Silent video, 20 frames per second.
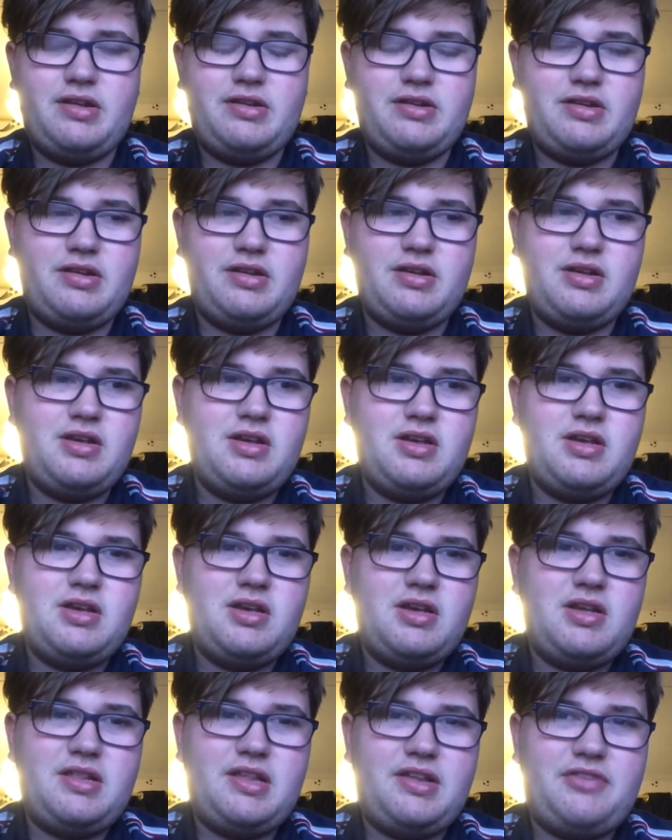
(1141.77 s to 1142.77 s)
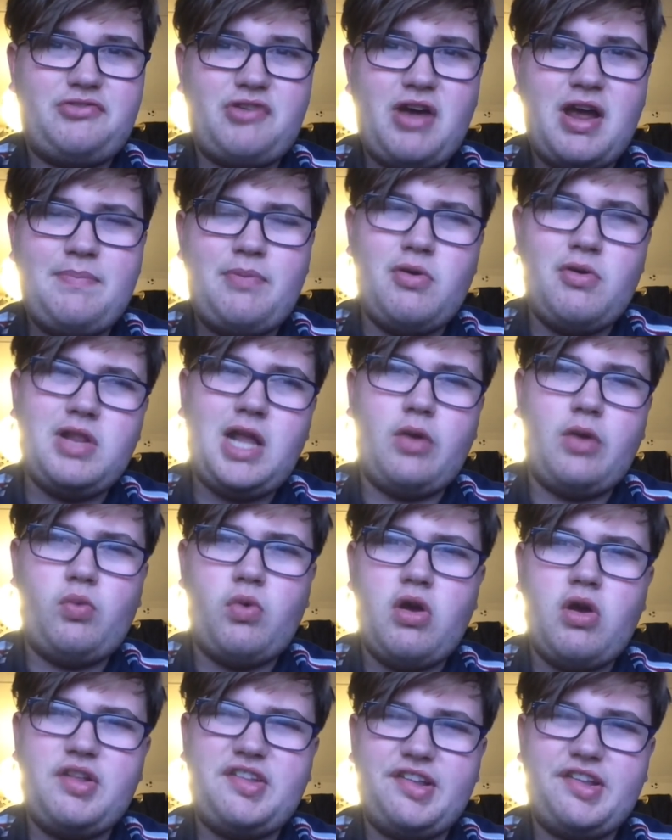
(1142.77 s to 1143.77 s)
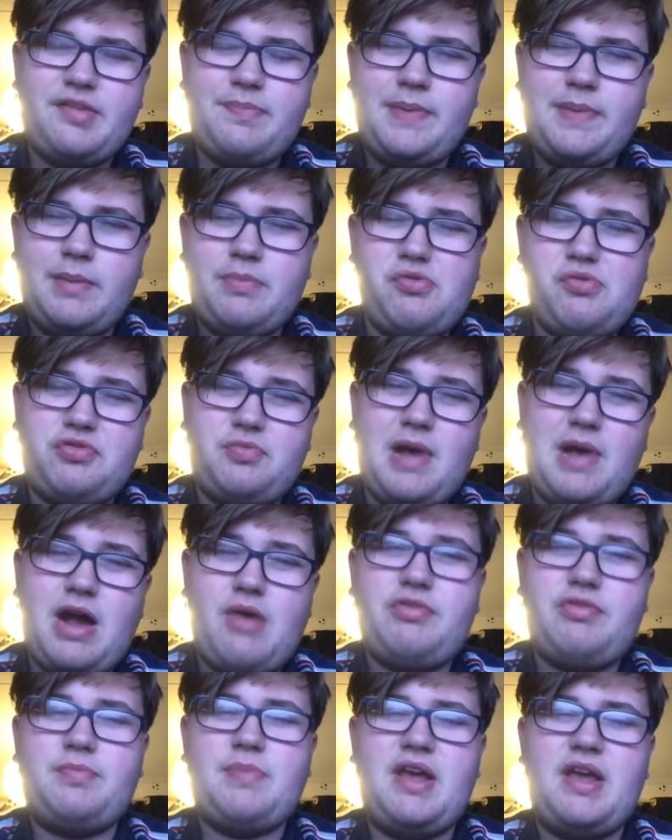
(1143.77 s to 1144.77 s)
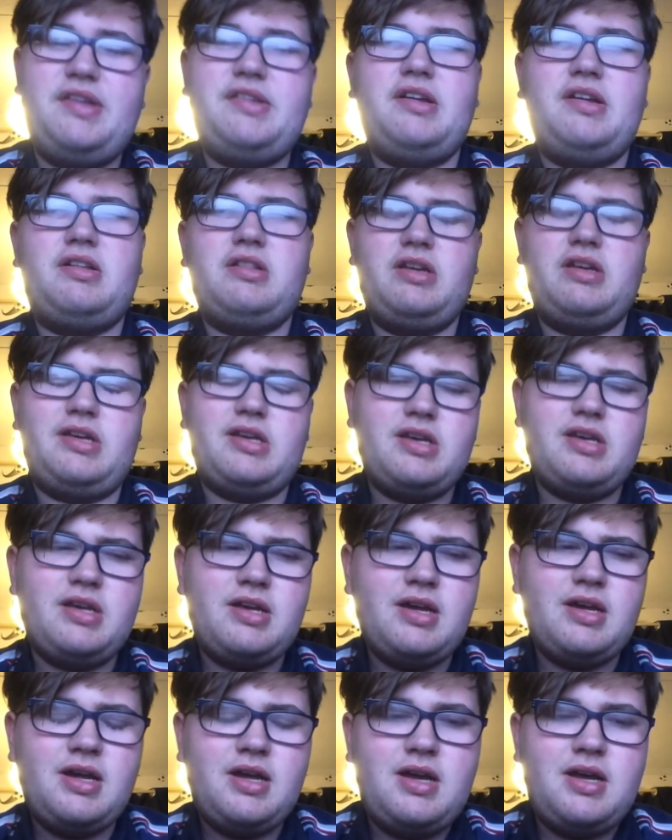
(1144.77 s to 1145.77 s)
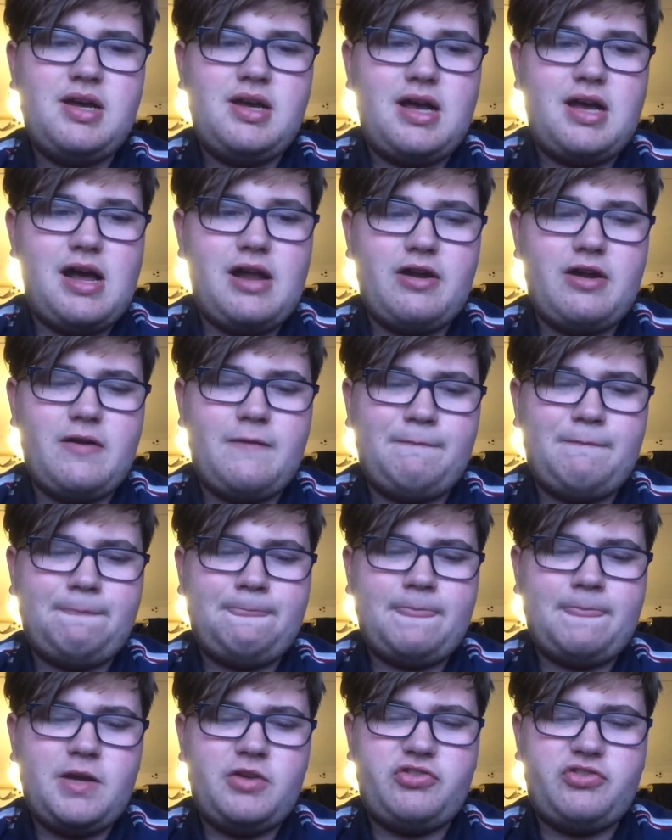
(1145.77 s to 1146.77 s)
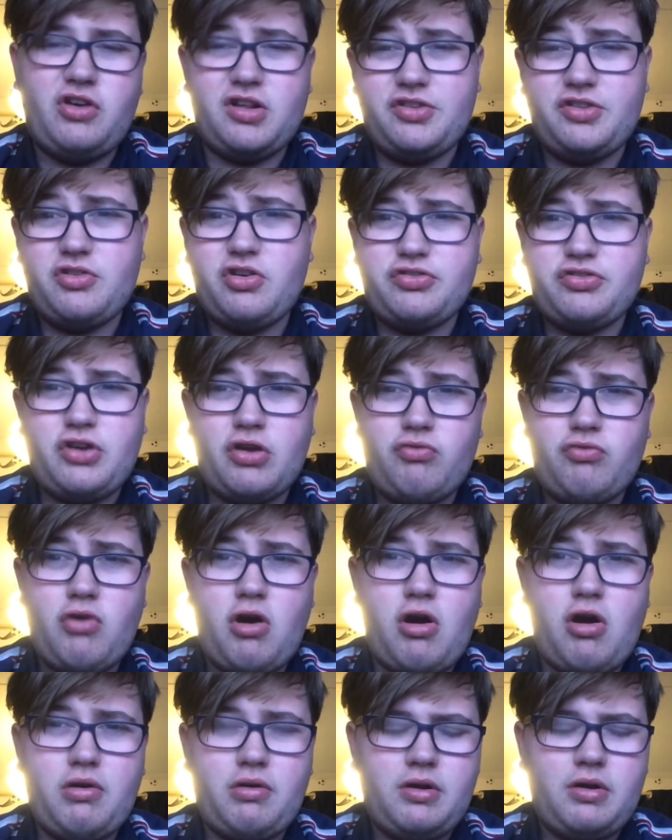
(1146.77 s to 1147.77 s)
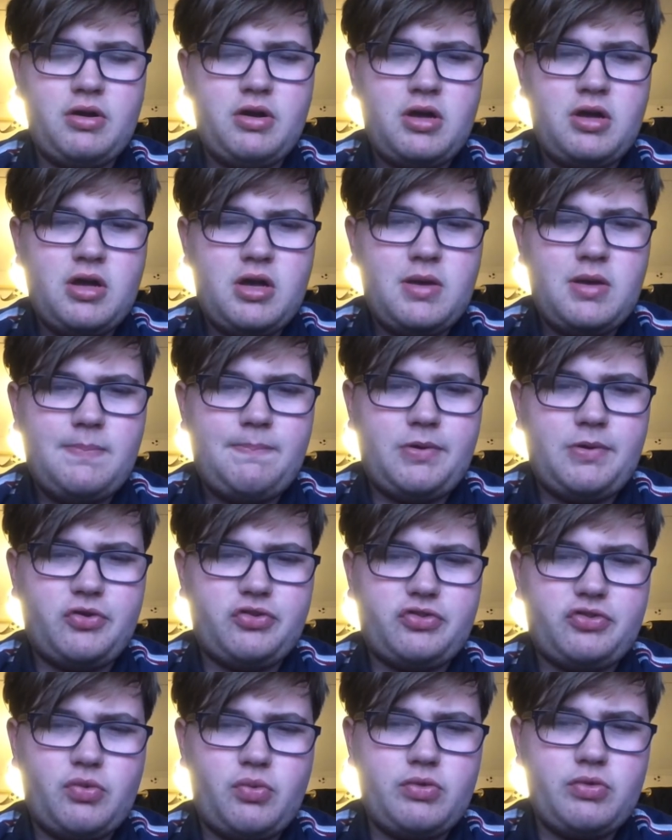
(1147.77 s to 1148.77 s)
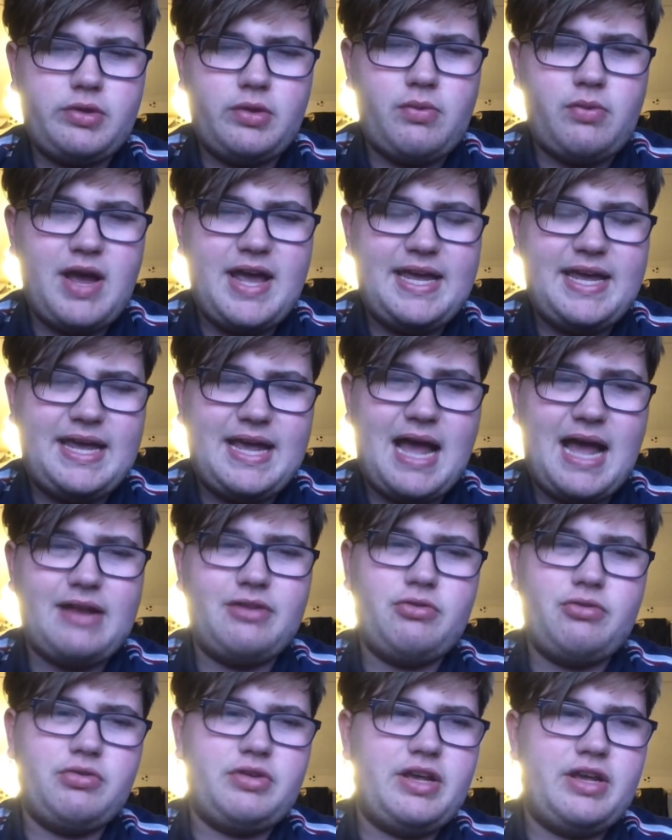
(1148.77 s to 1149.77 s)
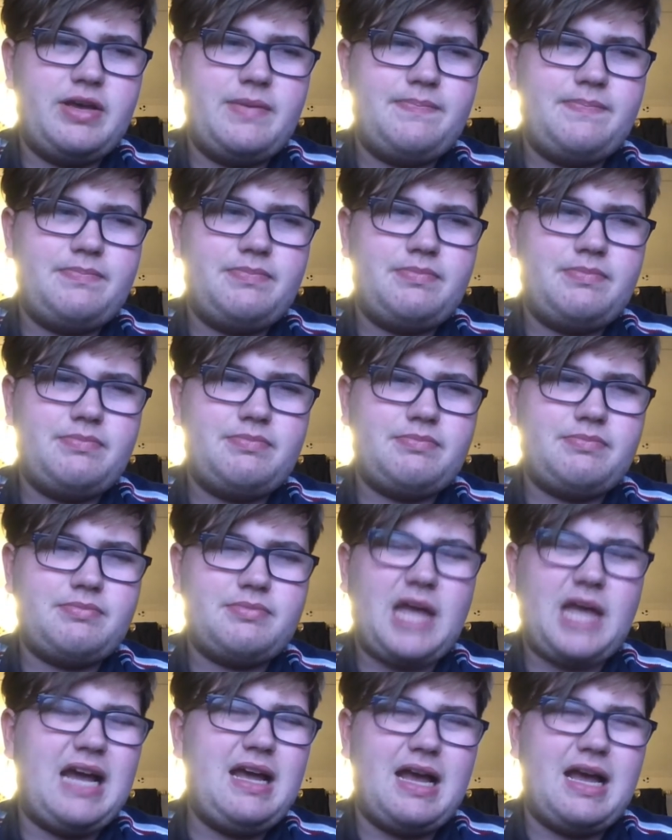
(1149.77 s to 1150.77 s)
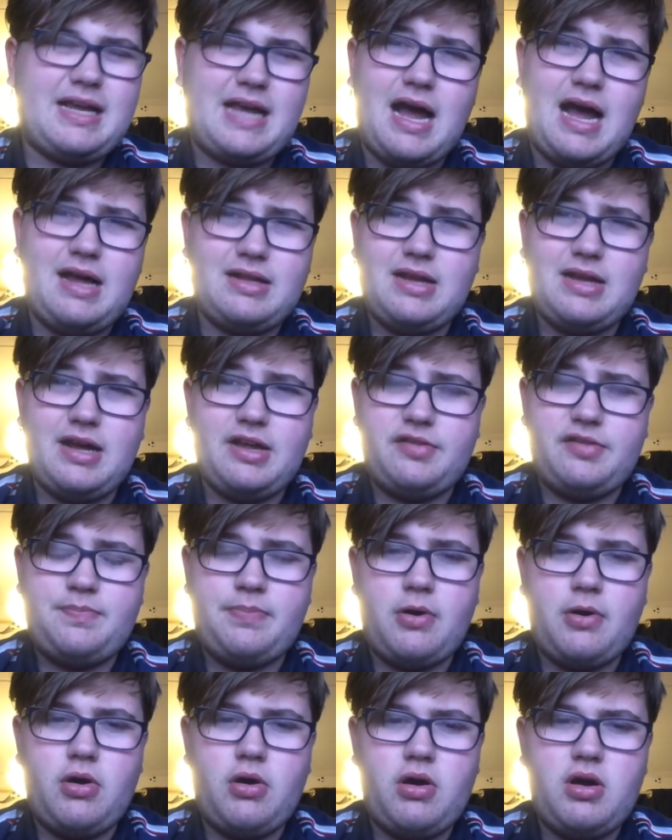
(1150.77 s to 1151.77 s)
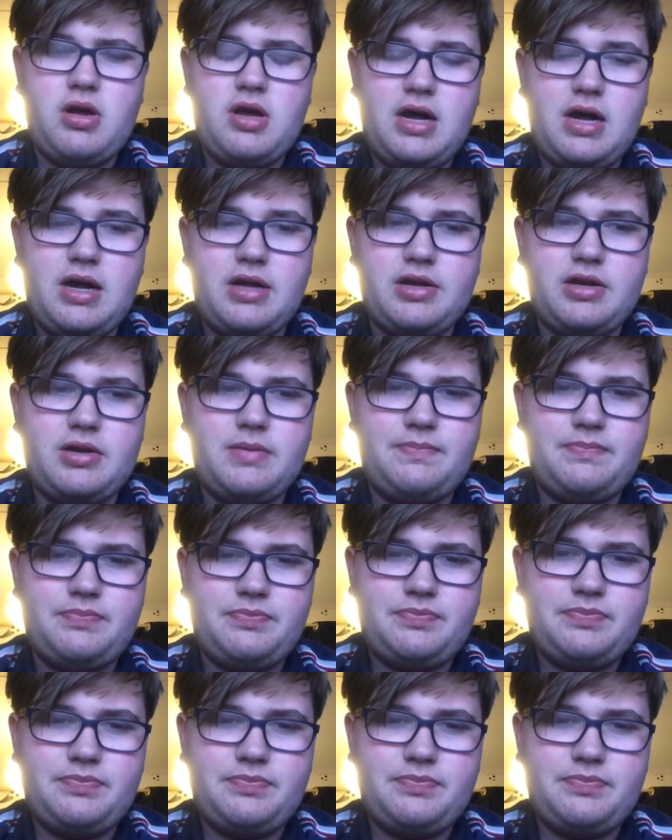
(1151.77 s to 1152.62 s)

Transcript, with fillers: and they they try to put like words into people's mouths basically. And uh, Jolly's also wrong because the the way he handled it, I can't lie, it's poor. And um,